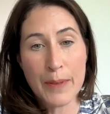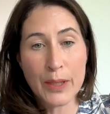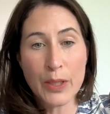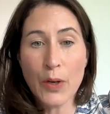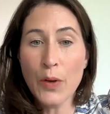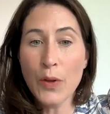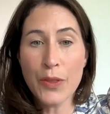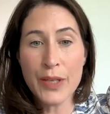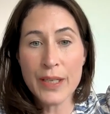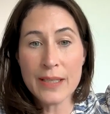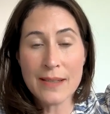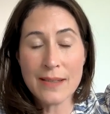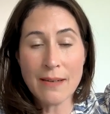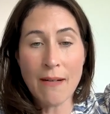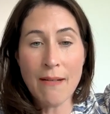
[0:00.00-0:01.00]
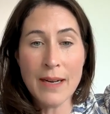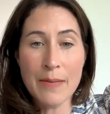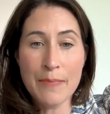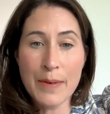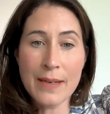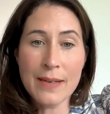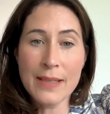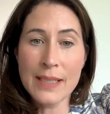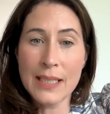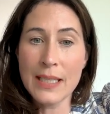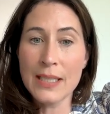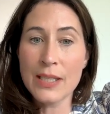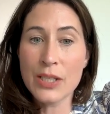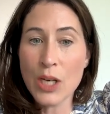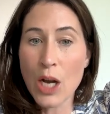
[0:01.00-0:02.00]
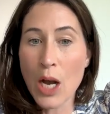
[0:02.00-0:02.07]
but the whole thing started because he